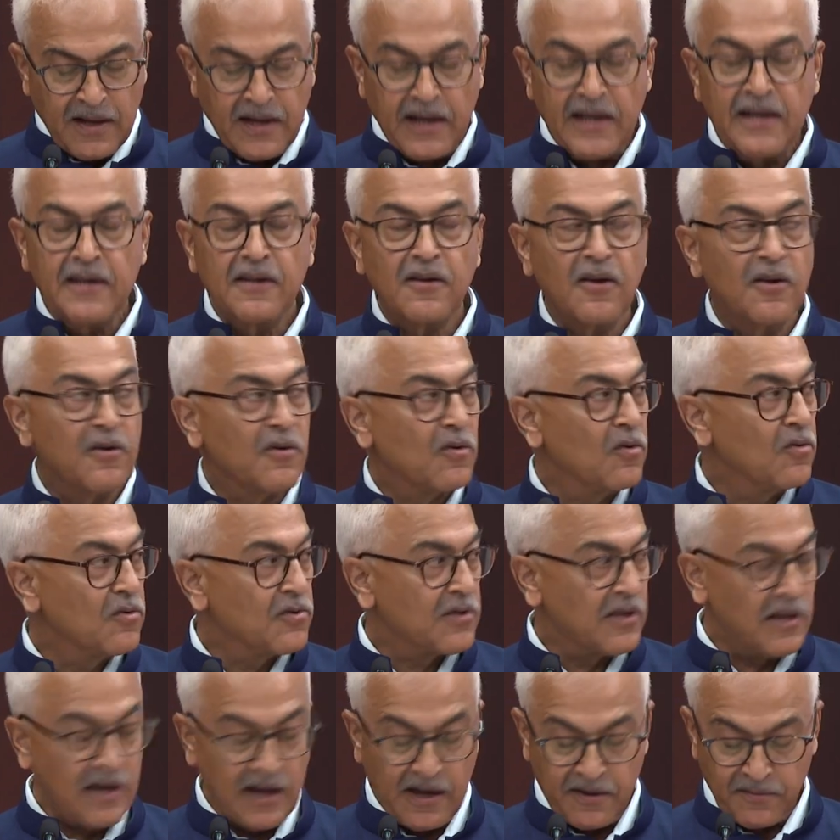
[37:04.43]
In
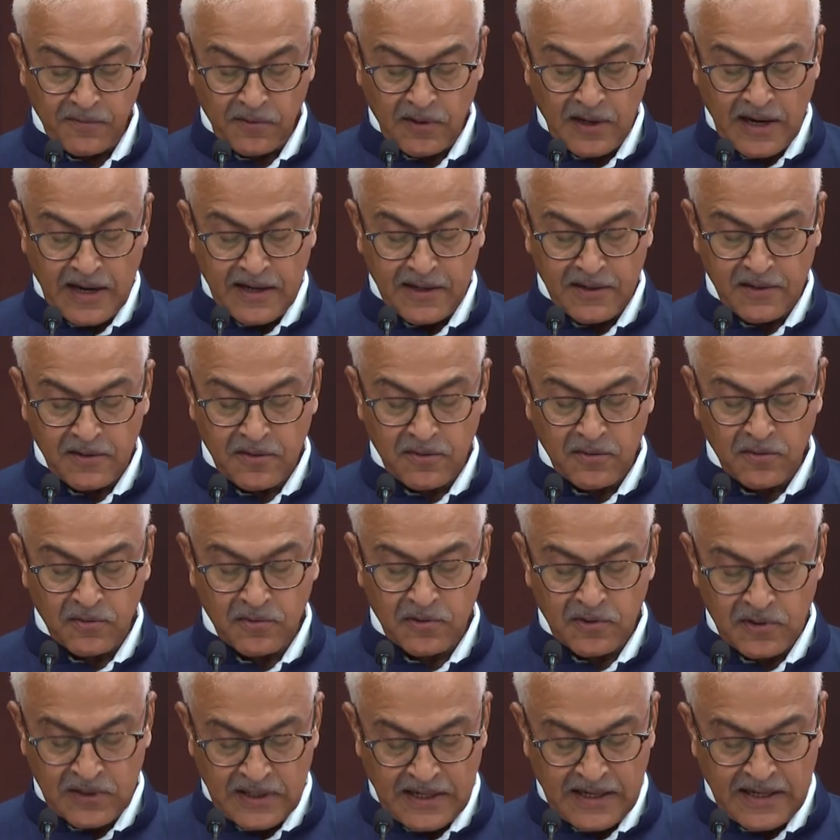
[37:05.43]
conclusion, I would like to
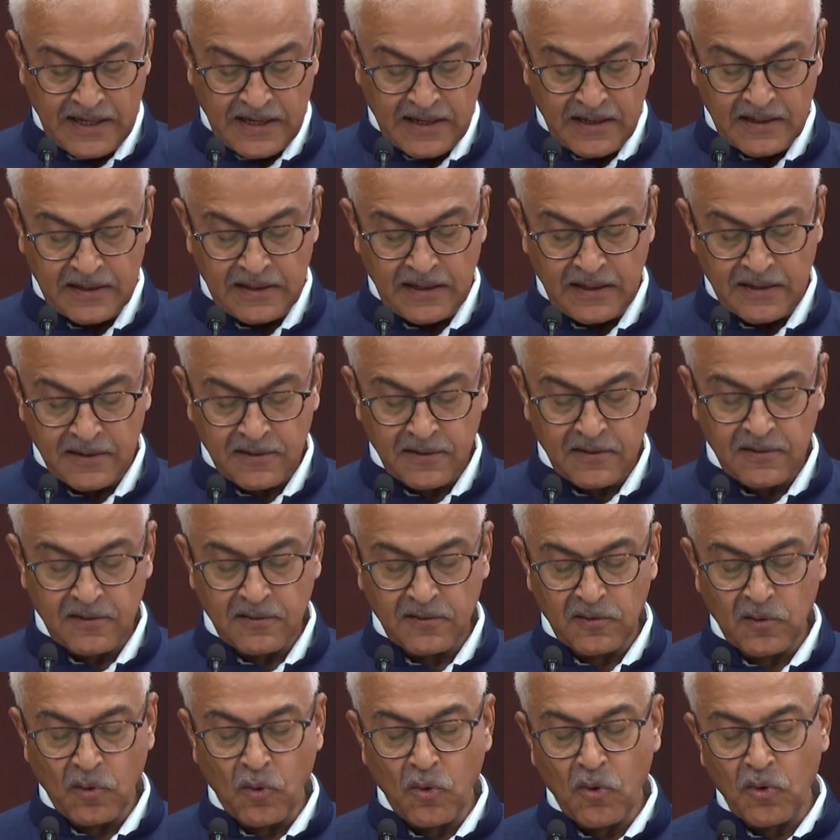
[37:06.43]
say that
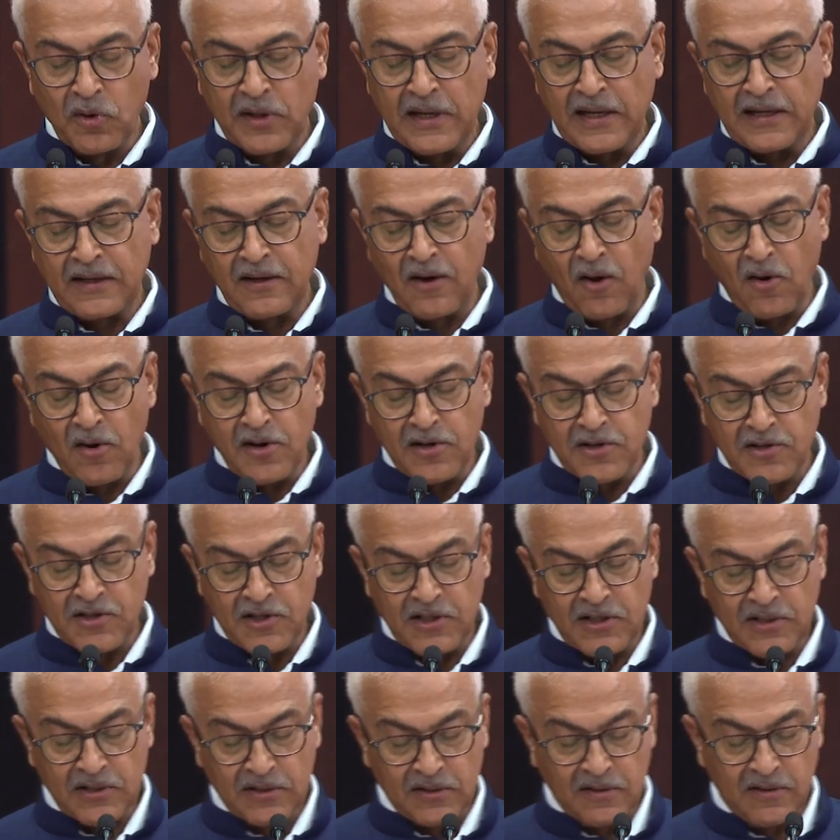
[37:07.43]
though
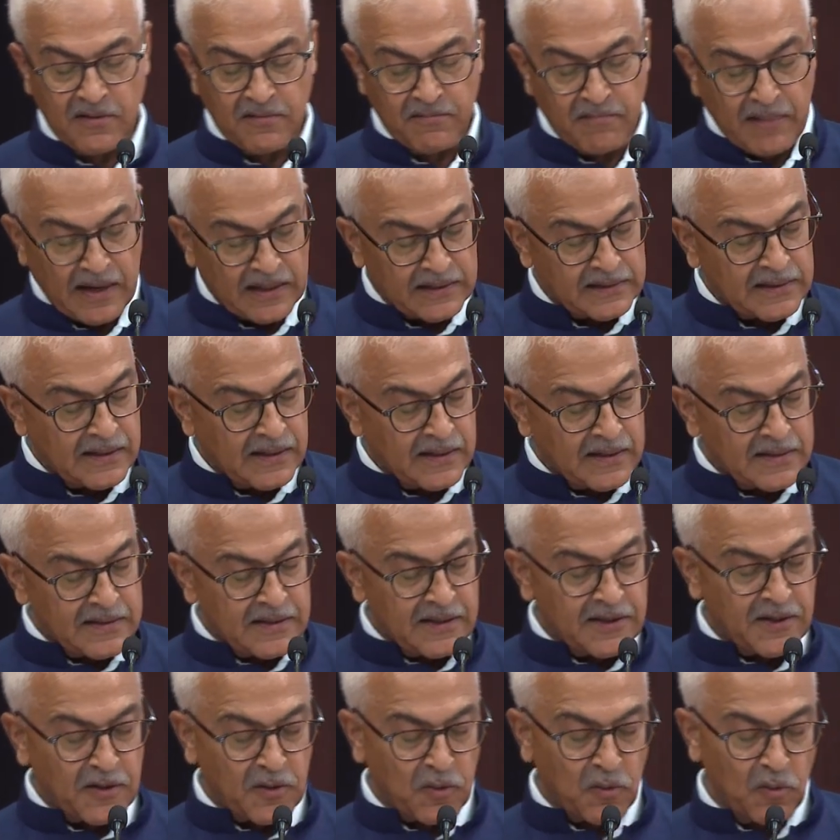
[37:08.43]
technologies, methods
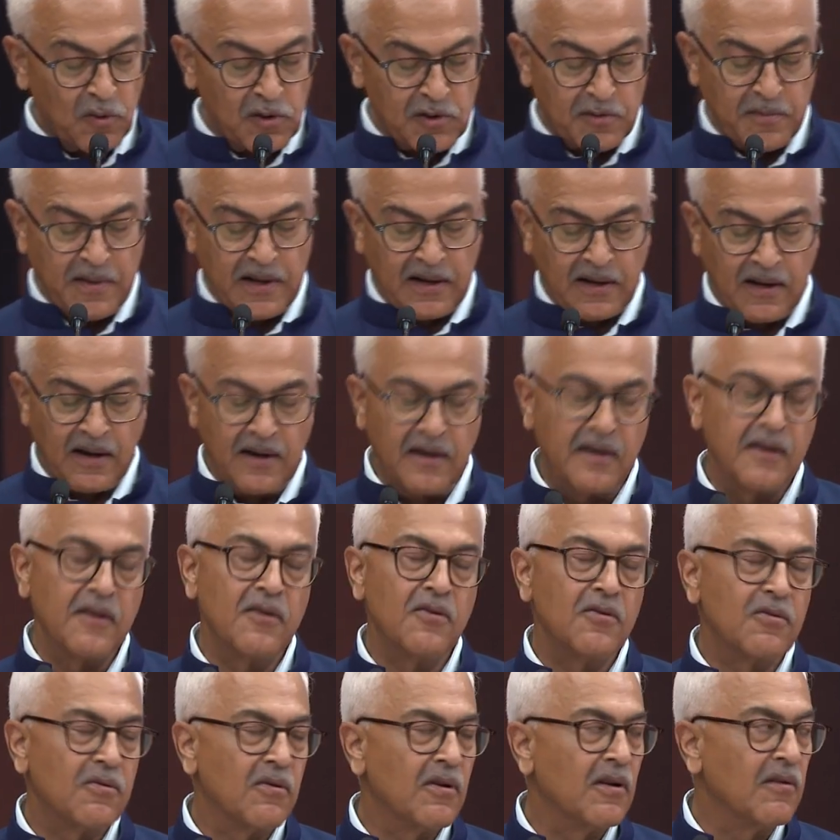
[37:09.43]
and tools may
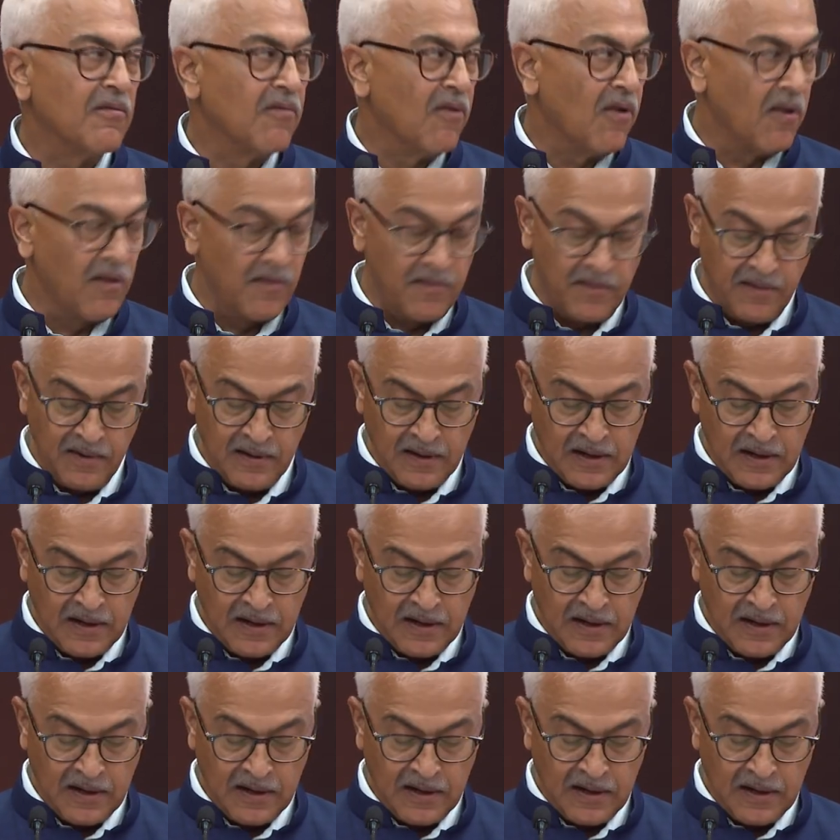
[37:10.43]
continue to evolve,